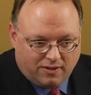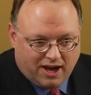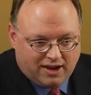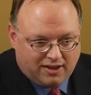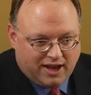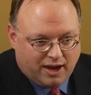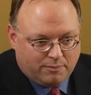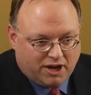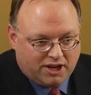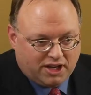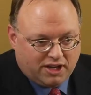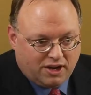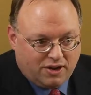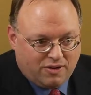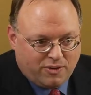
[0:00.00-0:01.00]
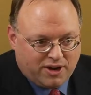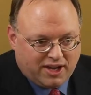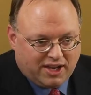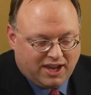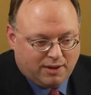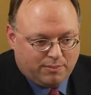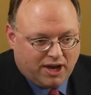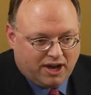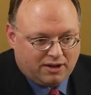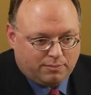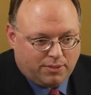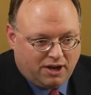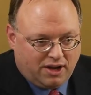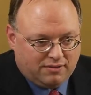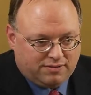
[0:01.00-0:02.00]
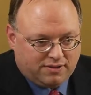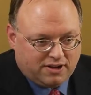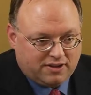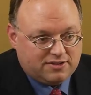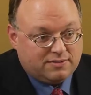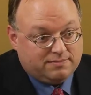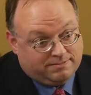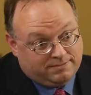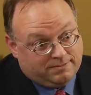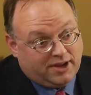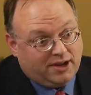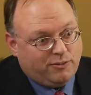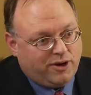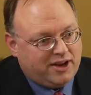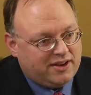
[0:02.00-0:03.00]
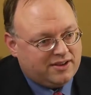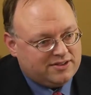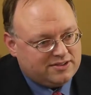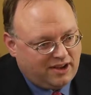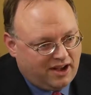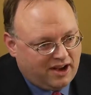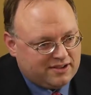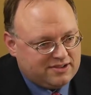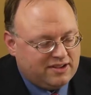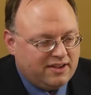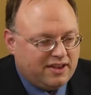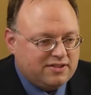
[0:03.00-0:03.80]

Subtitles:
lot of that money go when it came out of bond funds? It went into stocks.